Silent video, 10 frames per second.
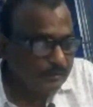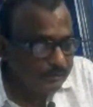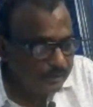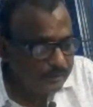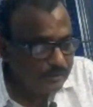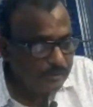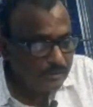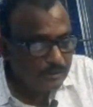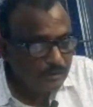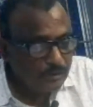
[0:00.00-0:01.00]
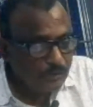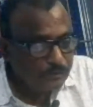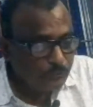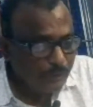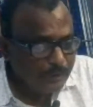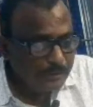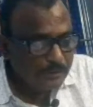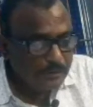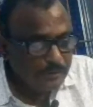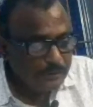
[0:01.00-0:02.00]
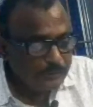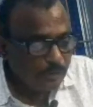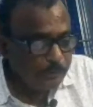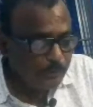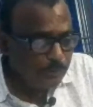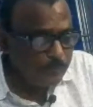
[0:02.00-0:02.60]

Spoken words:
Then, but culpable